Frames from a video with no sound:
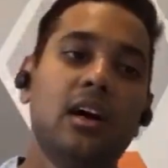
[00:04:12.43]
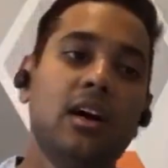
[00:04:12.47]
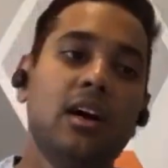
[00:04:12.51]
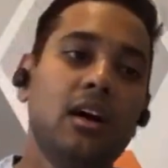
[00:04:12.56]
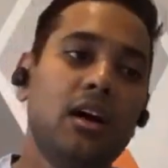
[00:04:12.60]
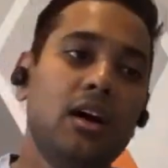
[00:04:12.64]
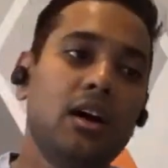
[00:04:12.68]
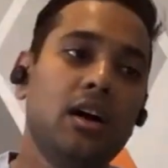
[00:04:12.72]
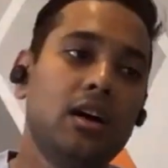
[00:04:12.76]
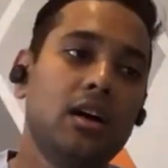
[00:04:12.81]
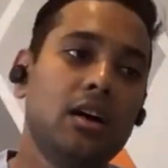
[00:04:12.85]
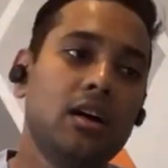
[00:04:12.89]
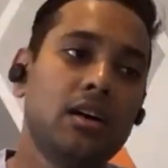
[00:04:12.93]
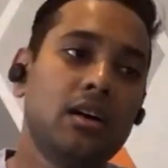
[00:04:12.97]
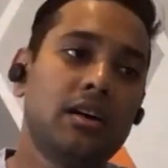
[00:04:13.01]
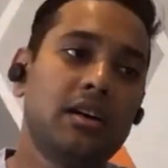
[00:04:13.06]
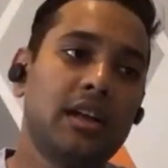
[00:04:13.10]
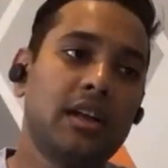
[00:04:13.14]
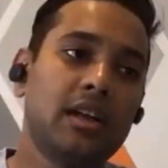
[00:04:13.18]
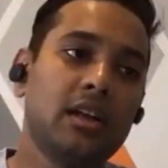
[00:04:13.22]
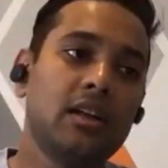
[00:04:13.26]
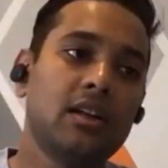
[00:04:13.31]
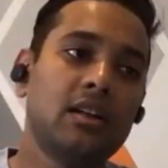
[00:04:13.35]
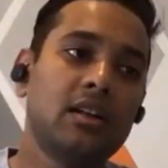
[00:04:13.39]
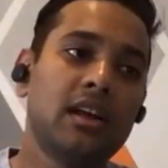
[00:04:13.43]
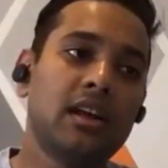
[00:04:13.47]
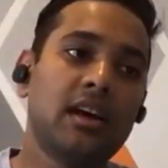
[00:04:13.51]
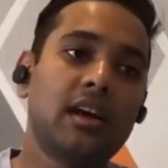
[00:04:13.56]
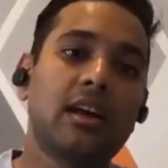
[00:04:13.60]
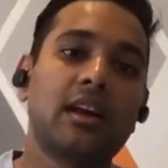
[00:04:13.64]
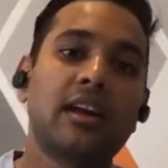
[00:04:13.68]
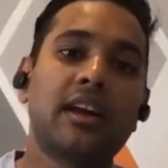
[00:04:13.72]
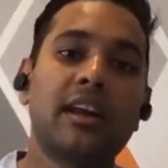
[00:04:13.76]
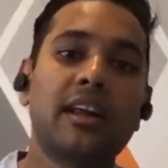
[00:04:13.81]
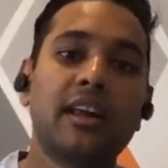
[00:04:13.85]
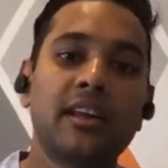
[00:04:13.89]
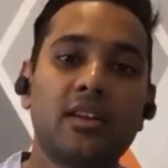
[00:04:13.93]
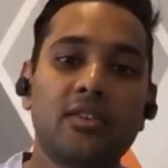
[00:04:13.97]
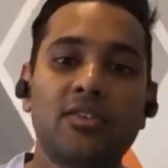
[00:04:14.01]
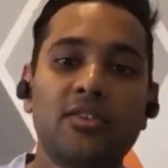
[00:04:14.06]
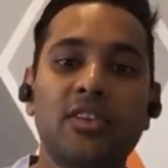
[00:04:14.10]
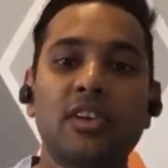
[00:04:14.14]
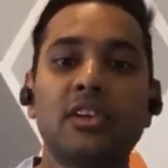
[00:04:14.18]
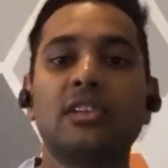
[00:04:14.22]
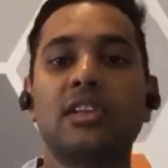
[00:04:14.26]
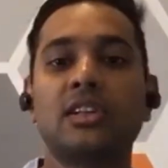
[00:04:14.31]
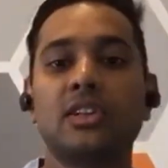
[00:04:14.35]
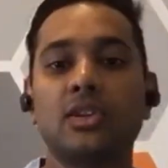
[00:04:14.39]
till they are ready
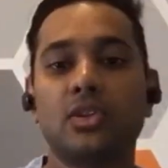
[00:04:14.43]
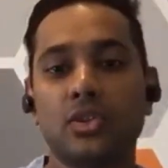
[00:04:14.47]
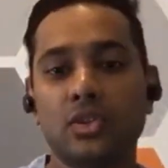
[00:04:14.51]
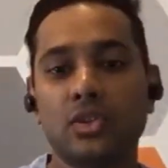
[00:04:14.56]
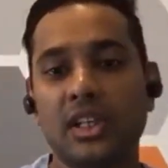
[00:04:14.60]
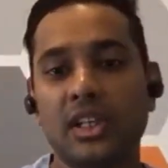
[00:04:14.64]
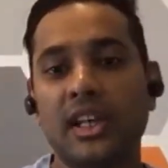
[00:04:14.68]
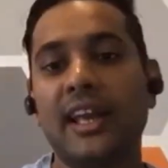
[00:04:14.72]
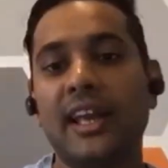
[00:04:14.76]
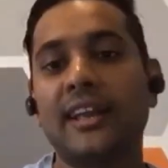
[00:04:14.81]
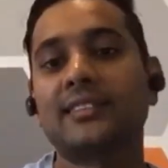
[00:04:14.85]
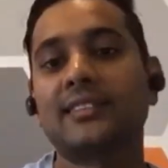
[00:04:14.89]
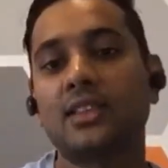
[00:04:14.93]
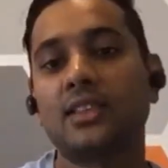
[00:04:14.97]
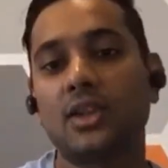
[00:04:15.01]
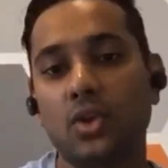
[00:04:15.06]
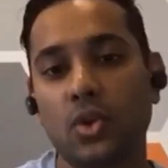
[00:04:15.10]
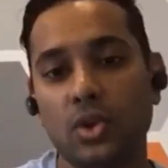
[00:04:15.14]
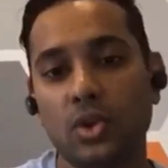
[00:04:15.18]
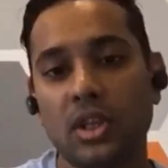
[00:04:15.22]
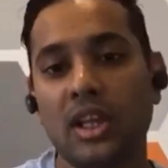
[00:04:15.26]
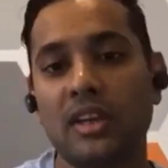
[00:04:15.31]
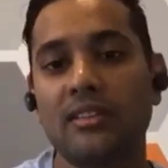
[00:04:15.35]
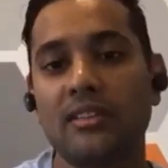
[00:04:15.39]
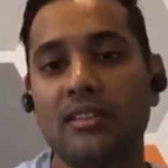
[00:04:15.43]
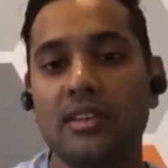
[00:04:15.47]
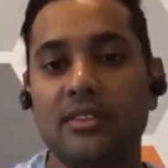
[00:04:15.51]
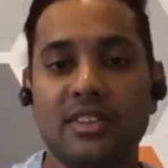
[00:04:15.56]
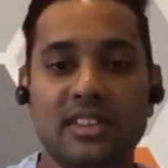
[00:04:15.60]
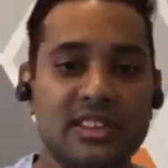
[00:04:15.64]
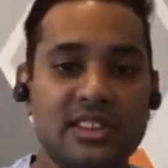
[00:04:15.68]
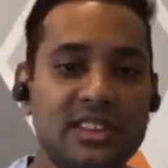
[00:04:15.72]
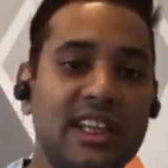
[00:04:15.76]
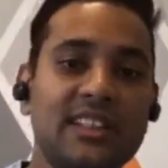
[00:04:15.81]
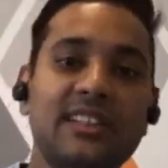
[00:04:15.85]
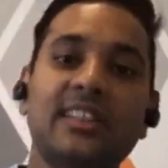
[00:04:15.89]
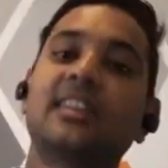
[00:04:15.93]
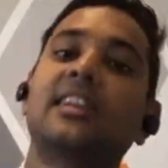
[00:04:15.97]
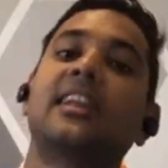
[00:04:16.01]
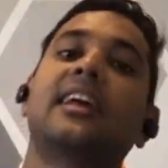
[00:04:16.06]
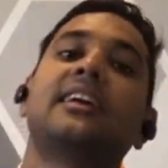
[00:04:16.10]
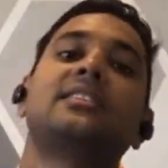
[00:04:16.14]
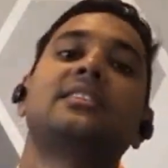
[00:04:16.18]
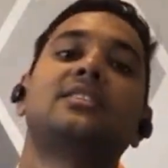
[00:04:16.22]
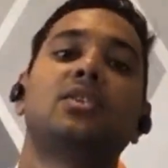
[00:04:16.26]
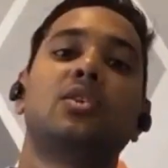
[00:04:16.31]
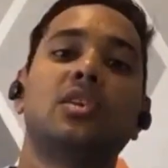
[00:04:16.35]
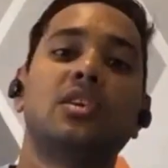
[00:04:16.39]
for the next growth level, which is either the
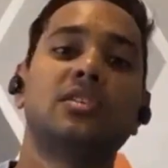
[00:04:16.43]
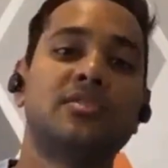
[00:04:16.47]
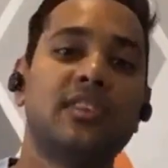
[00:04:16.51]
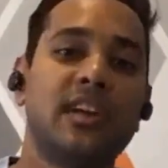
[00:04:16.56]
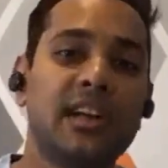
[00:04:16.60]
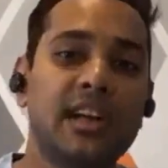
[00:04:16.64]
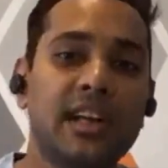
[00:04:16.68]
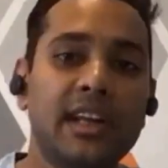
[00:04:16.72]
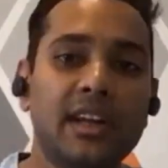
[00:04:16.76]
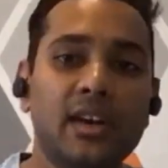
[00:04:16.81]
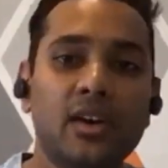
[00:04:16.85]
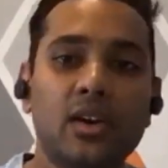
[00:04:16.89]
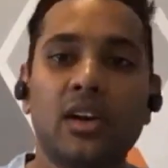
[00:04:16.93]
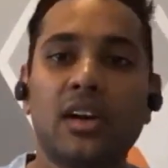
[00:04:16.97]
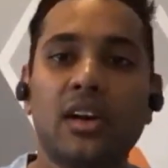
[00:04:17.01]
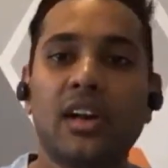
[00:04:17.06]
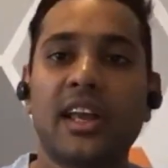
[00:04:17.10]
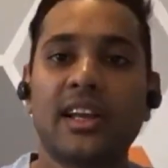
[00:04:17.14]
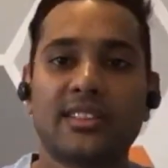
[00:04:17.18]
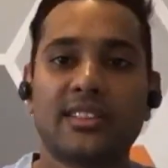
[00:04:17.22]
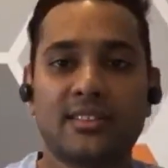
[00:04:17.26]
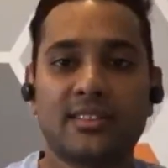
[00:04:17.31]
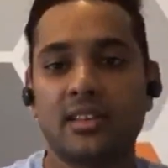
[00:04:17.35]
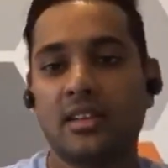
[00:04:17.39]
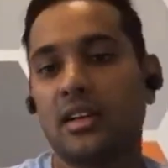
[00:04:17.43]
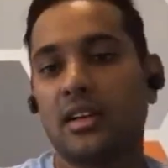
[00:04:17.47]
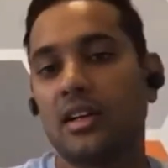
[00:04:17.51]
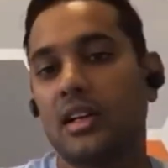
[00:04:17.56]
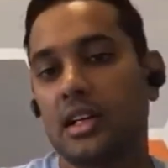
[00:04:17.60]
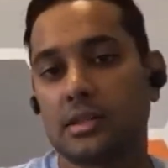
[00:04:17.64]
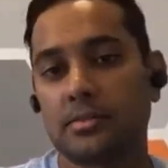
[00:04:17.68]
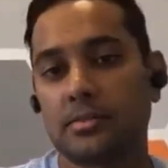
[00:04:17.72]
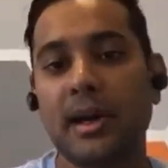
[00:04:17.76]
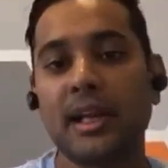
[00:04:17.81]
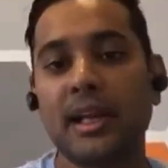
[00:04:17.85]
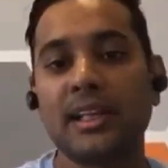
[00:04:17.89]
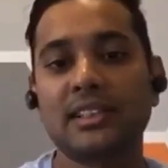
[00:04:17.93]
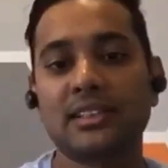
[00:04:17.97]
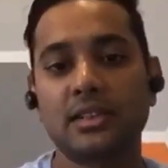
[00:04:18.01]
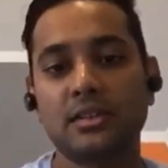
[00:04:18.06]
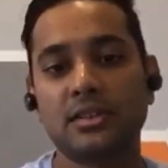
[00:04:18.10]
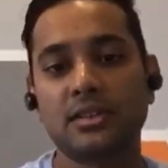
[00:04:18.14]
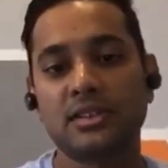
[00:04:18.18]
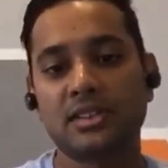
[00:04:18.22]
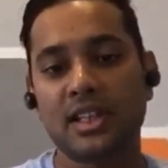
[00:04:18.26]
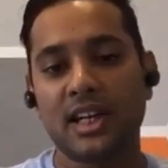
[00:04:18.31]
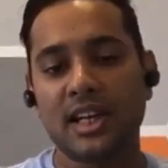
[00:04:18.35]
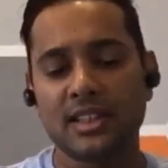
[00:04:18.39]
next round of funding or a next
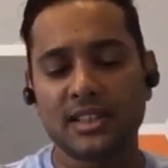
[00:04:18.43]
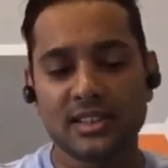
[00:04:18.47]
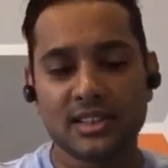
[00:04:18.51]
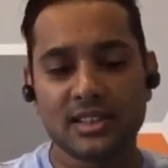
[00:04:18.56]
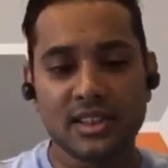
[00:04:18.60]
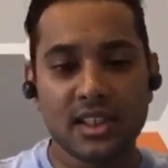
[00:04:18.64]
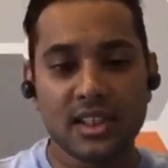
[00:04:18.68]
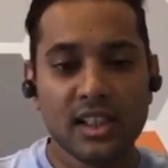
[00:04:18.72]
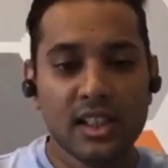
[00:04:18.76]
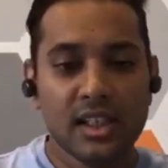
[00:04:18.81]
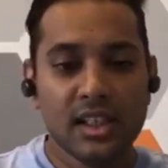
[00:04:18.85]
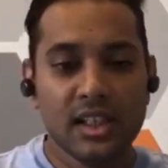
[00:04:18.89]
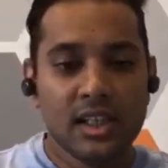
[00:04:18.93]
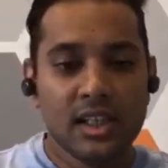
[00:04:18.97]
expansion strategy.